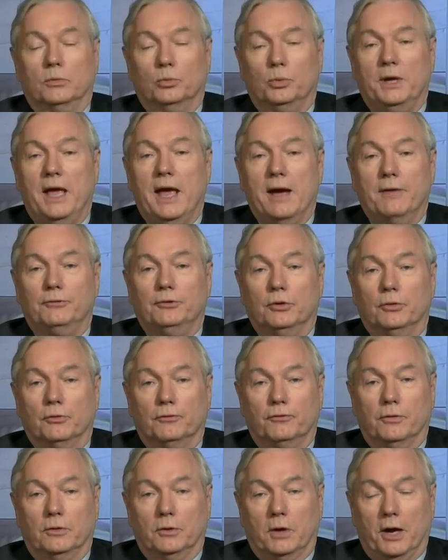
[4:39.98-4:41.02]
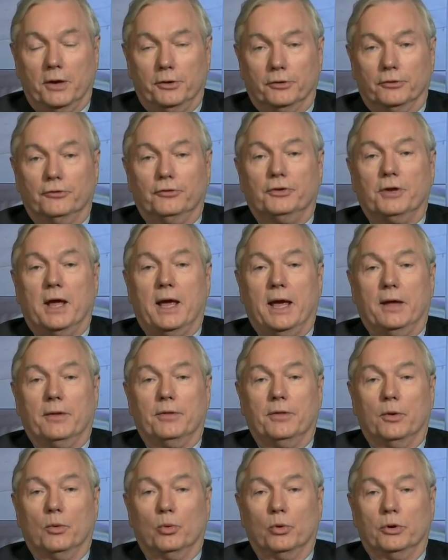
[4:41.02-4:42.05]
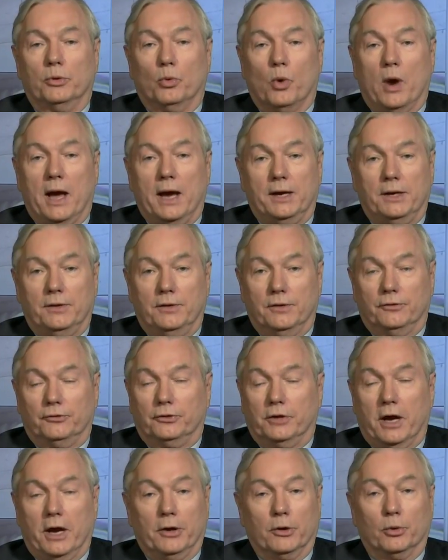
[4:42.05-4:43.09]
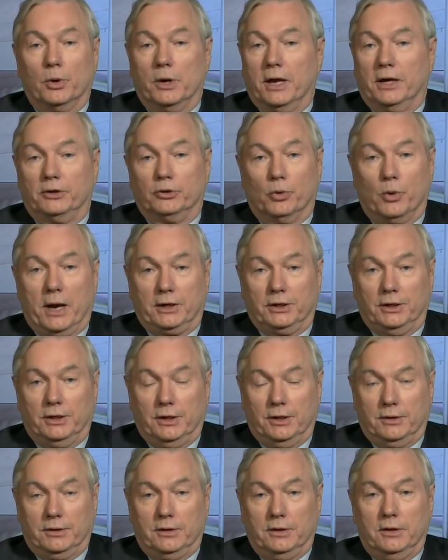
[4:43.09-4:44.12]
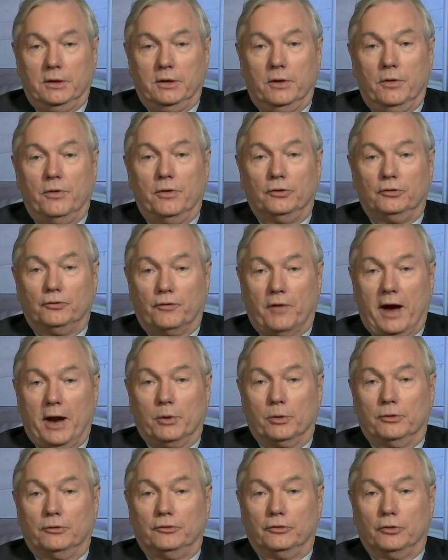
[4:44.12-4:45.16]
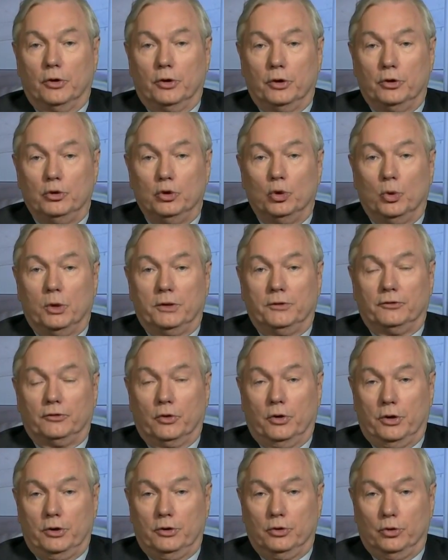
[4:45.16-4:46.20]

We have to understand that we're riding this tiger, we're not directing it. This virus is going to do what it's going to